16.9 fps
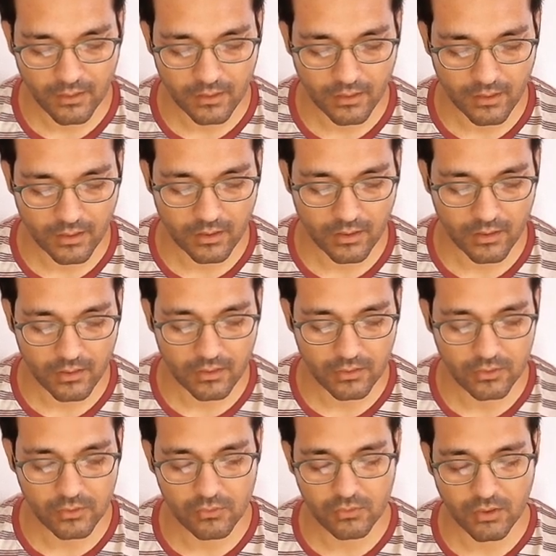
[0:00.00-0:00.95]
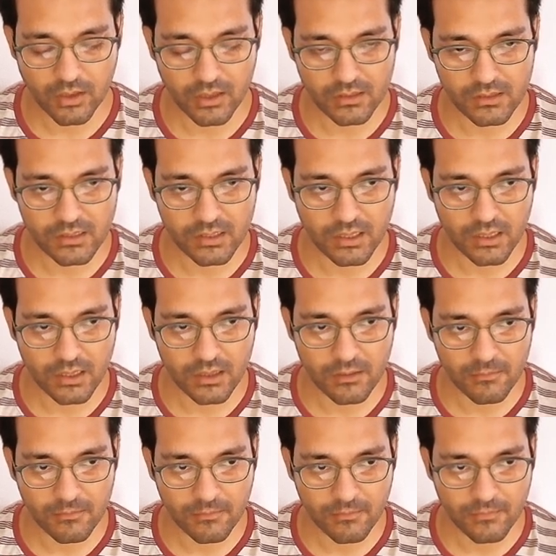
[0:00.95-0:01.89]
here. You can
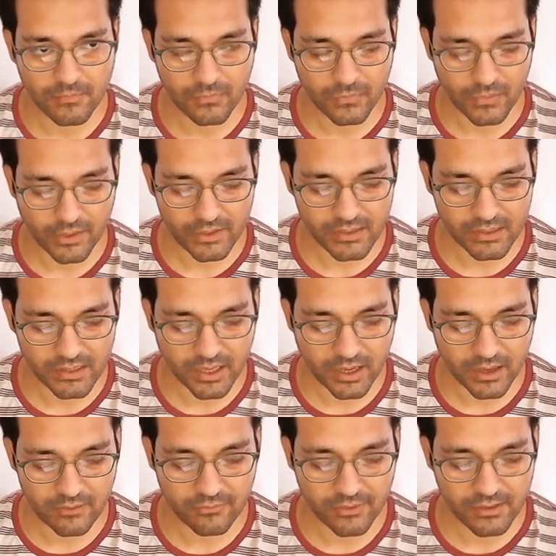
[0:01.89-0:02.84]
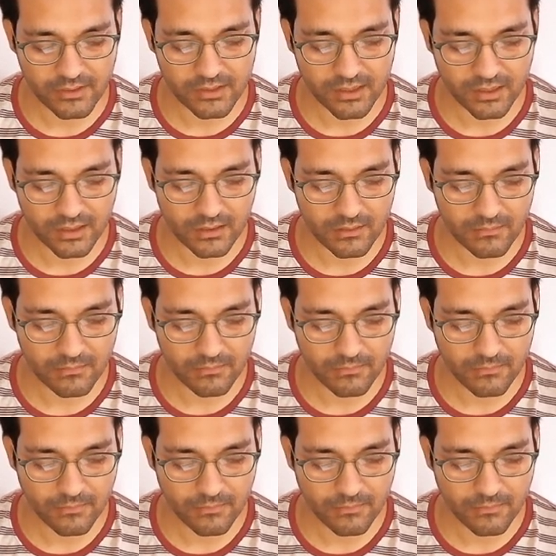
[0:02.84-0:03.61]
see starfish here